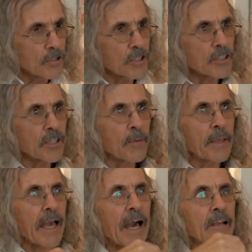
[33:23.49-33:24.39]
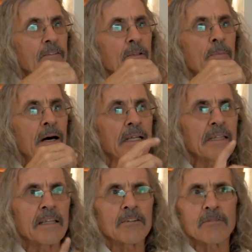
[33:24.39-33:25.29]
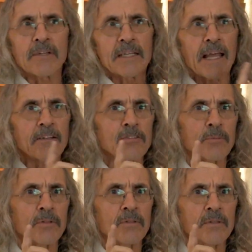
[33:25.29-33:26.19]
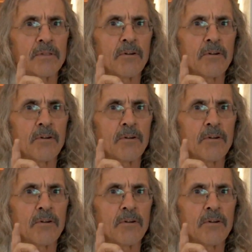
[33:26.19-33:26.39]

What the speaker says: just coming out of the body, things are very tangible,